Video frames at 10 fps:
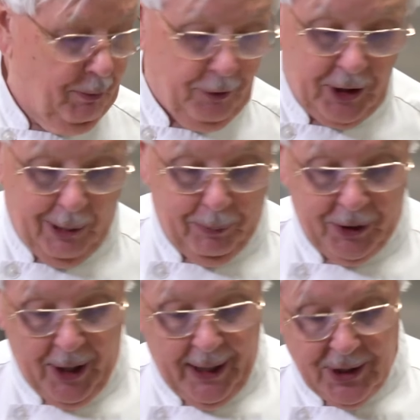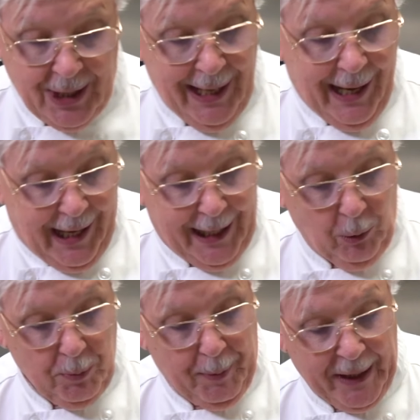for a couple of days, I
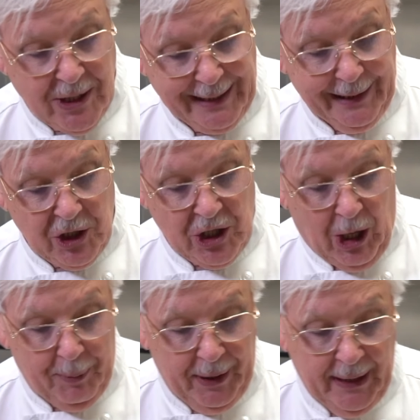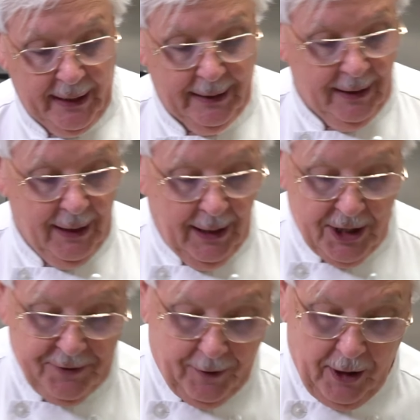would basically stop here
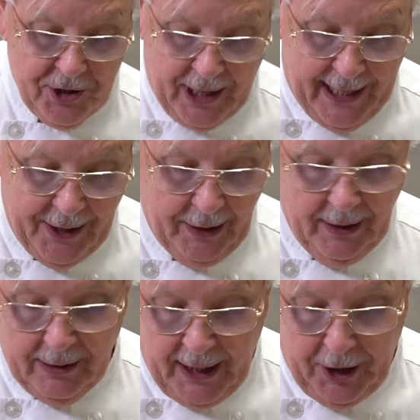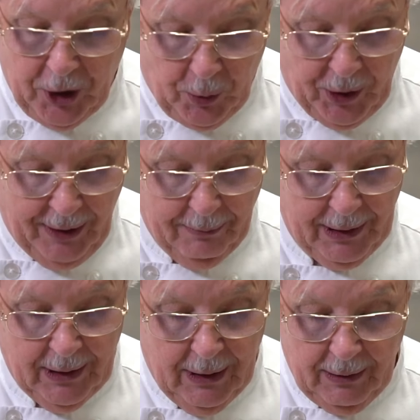as far as adding any cream.
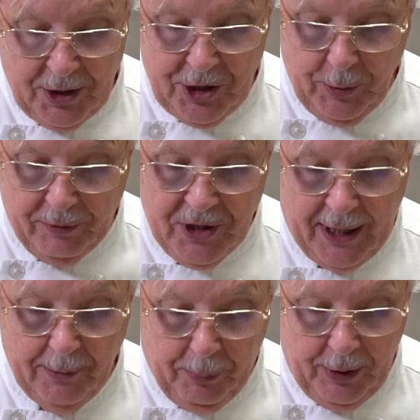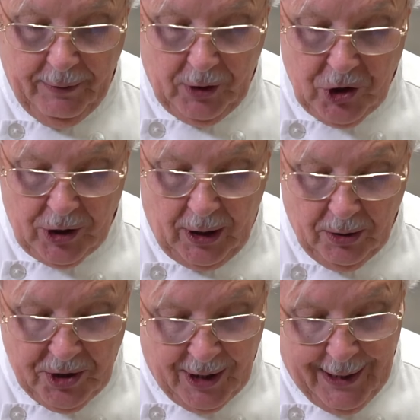Because as we've said in previous
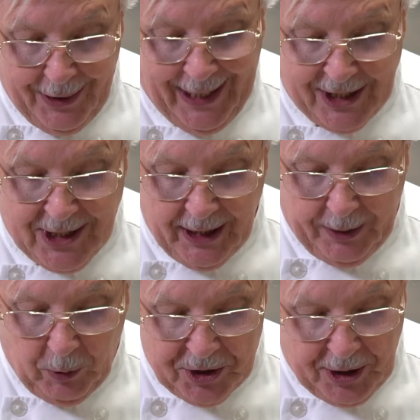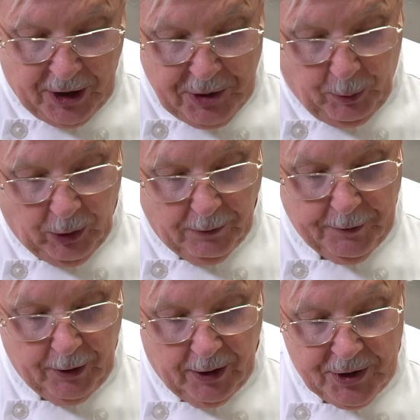shows, that's kind of what's going to spoil
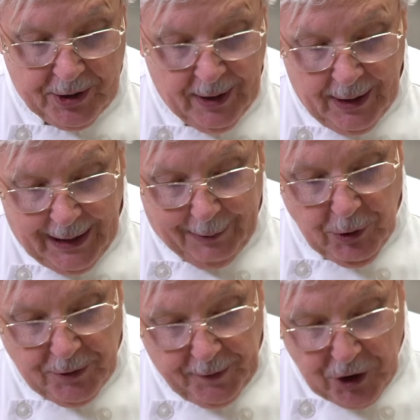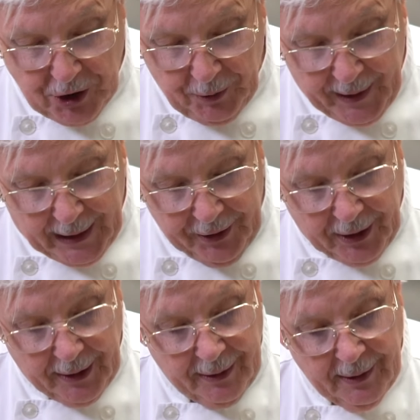first. I'm just fishing around
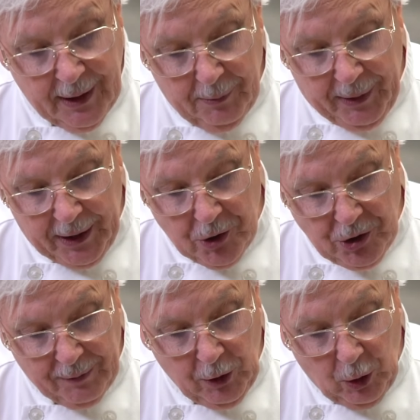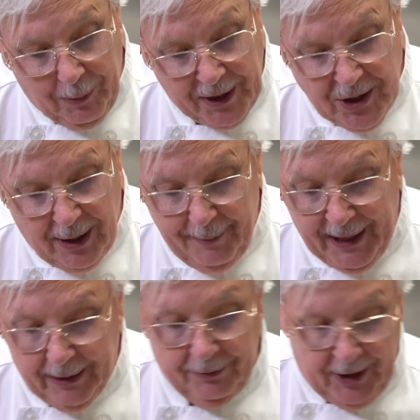here, making sure I've got all my thyme
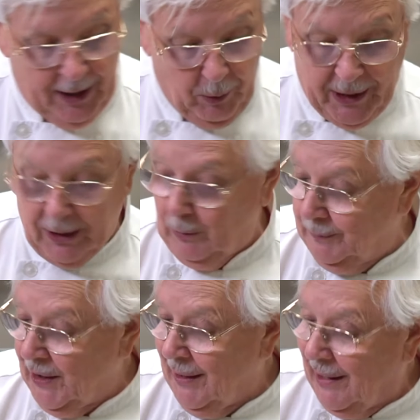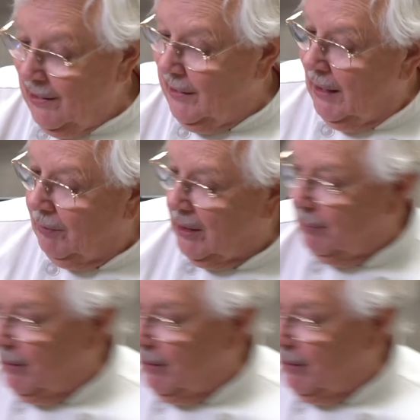out. There we go. And I love a little